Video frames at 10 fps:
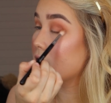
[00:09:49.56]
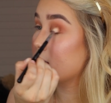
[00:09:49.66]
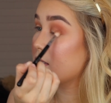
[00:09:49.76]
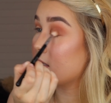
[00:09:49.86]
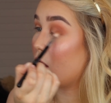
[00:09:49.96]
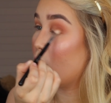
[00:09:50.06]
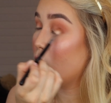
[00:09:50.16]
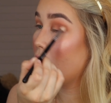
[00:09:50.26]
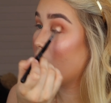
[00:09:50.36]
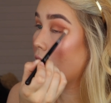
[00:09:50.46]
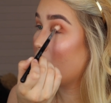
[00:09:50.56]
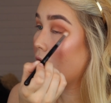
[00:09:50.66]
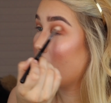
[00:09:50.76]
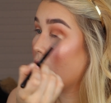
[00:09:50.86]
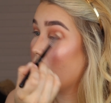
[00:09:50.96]
So,
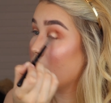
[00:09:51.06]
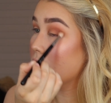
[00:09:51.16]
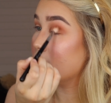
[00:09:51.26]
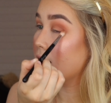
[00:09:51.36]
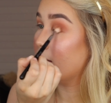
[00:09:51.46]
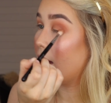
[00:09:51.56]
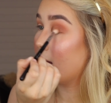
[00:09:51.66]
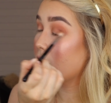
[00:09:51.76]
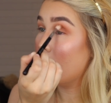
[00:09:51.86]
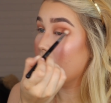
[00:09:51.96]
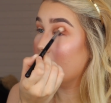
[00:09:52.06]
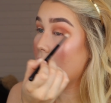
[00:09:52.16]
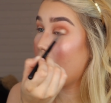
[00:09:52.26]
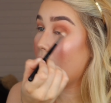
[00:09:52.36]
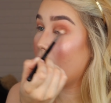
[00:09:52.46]
did that, and
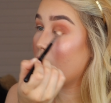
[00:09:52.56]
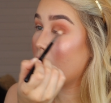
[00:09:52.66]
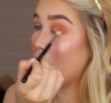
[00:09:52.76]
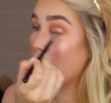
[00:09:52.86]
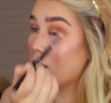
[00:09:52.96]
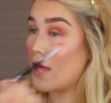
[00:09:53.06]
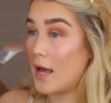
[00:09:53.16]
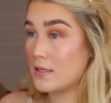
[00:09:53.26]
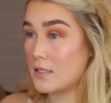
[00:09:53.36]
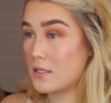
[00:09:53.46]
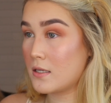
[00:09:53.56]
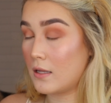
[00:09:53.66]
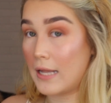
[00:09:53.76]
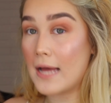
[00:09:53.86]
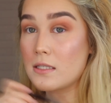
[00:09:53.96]
then that
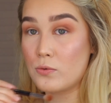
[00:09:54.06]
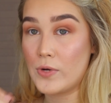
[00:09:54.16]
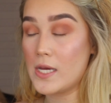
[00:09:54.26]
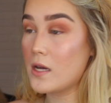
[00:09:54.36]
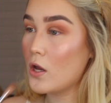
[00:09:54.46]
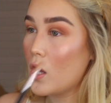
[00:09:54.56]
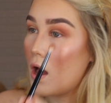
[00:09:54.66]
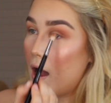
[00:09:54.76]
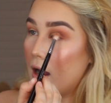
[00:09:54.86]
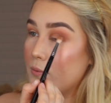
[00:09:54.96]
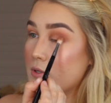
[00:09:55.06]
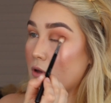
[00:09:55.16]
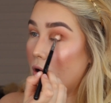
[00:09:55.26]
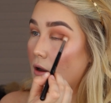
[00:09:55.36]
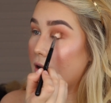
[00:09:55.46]
last week I was
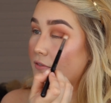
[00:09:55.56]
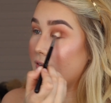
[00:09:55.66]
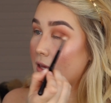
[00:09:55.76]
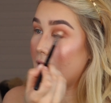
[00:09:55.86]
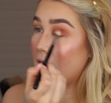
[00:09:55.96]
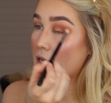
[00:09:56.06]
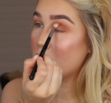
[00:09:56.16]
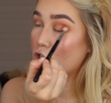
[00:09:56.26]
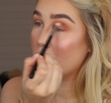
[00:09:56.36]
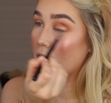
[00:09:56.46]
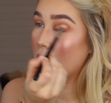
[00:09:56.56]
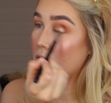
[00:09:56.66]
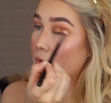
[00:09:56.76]
on vacation.